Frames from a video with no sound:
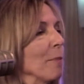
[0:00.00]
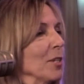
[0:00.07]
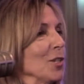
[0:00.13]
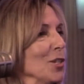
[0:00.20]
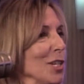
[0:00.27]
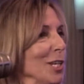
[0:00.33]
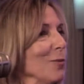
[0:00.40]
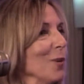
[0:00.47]

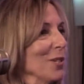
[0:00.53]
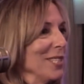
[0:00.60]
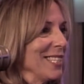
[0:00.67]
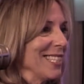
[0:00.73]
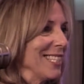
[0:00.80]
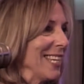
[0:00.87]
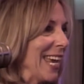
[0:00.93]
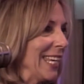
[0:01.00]
But she
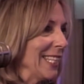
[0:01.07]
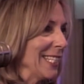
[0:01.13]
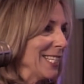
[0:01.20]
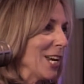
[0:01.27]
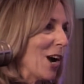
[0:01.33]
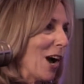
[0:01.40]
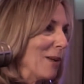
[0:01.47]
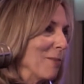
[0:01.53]
wants to take
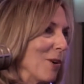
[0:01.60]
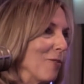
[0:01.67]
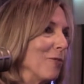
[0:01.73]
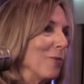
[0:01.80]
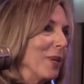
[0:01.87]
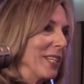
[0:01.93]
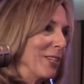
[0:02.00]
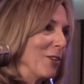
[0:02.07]
the time
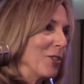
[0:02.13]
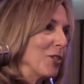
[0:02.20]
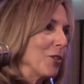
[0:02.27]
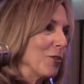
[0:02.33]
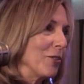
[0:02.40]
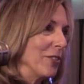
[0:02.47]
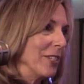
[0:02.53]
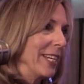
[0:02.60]
off when her
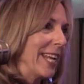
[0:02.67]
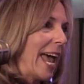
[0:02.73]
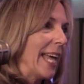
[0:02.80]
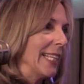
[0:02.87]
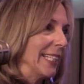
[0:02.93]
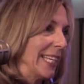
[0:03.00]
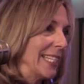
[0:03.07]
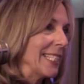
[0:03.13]
children in
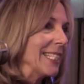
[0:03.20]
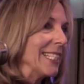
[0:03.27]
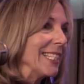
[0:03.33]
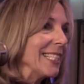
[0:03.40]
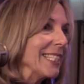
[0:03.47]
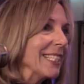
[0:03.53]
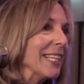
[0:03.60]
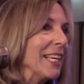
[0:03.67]

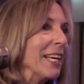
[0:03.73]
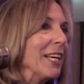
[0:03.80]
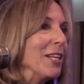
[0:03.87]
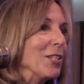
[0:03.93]
adolescence.